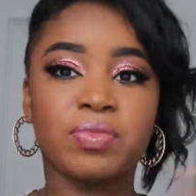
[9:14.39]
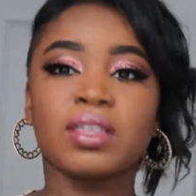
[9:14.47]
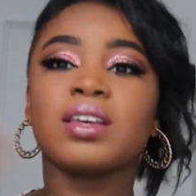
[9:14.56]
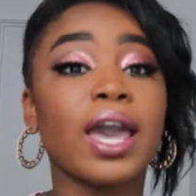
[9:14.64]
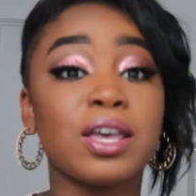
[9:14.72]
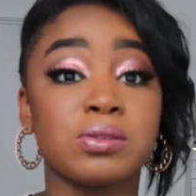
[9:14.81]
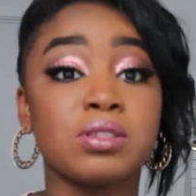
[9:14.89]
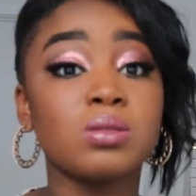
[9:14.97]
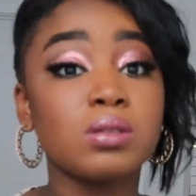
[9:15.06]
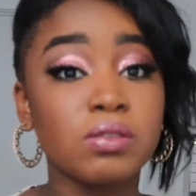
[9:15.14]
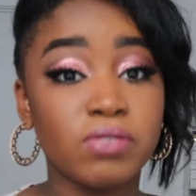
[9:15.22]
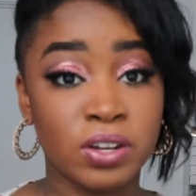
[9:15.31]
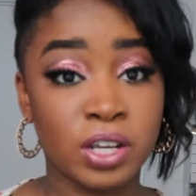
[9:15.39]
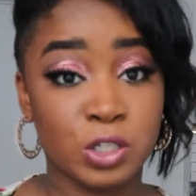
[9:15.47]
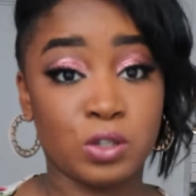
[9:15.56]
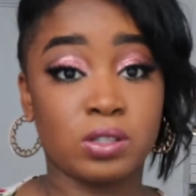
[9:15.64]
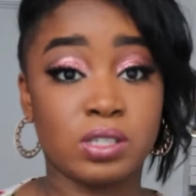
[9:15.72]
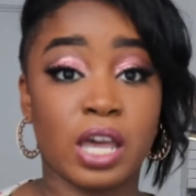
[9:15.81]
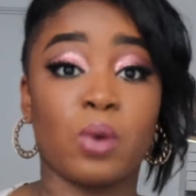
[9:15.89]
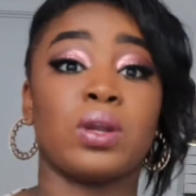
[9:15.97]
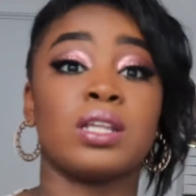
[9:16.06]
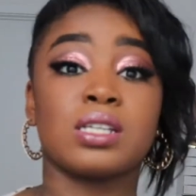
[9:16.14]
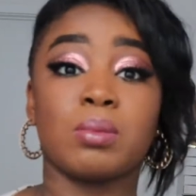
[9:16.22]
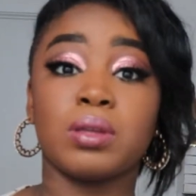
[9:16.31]
Okay, so this is what the foundation looks like
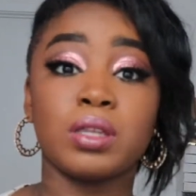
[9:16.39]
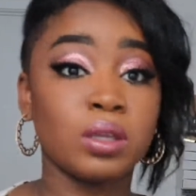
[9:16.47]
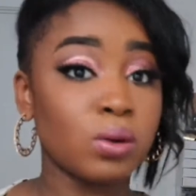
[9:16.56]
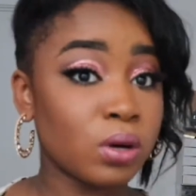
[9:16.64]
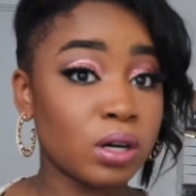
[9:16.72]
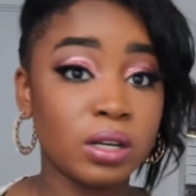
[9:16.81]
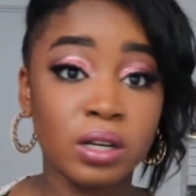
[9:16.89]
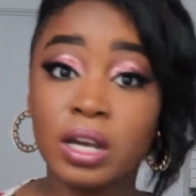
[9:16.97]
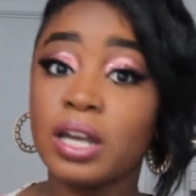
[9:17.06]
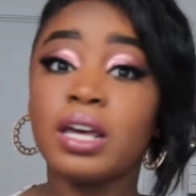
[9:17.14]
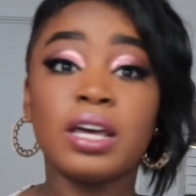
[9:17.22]
when it's completely on.